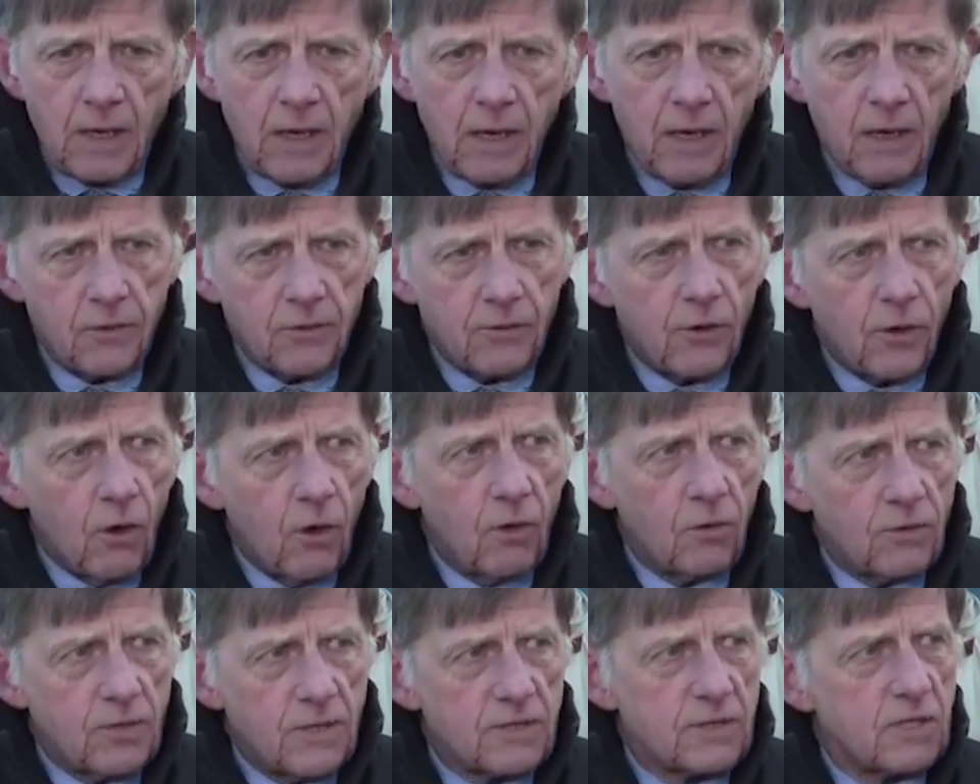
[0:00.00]
uh,
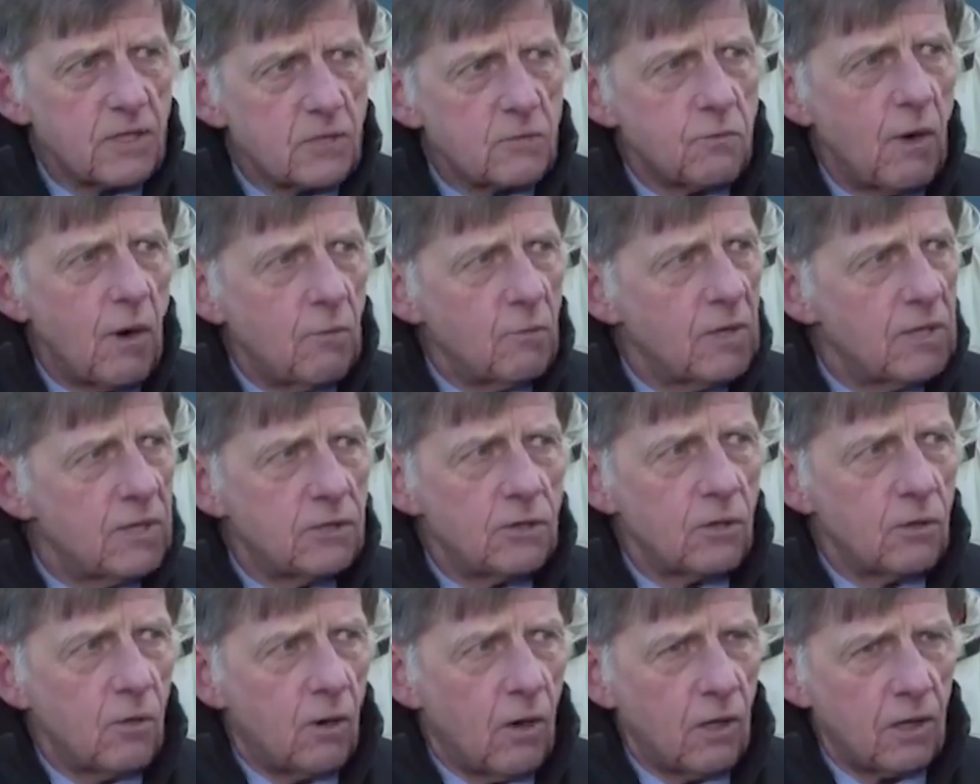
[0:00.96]
though this is what we
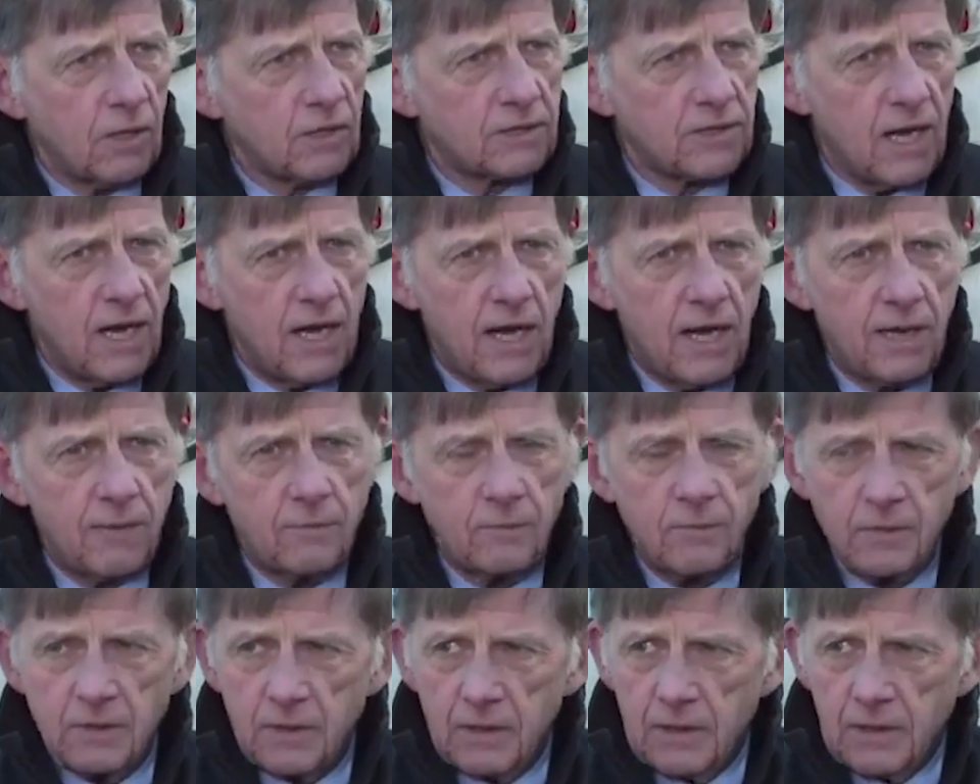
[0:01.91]
do all the
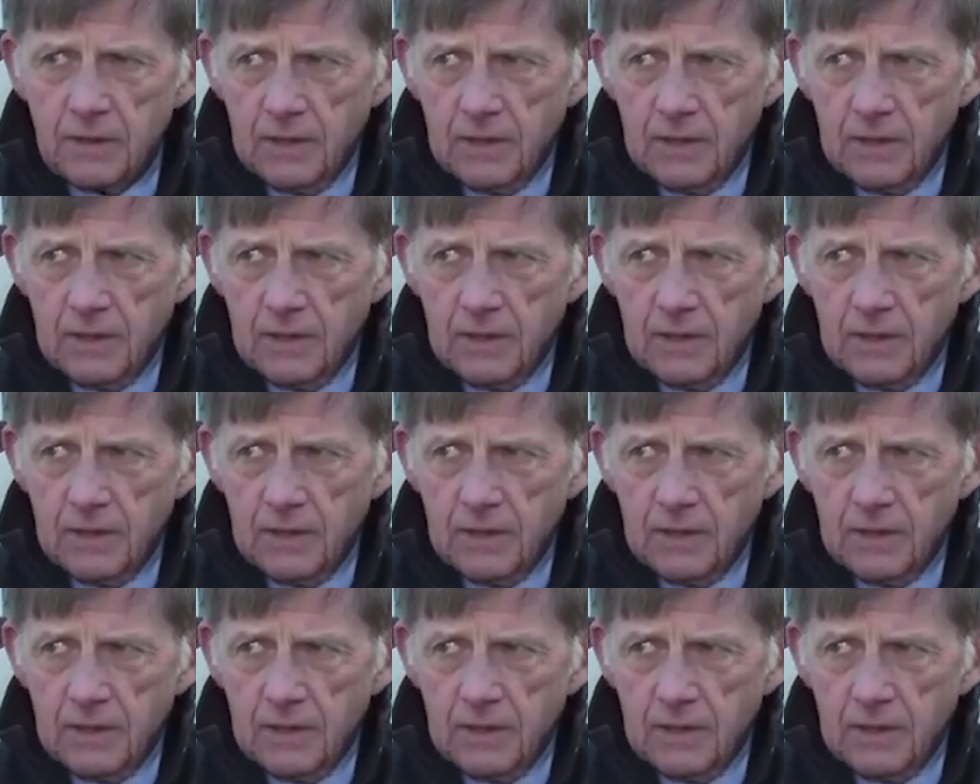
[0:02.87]
time,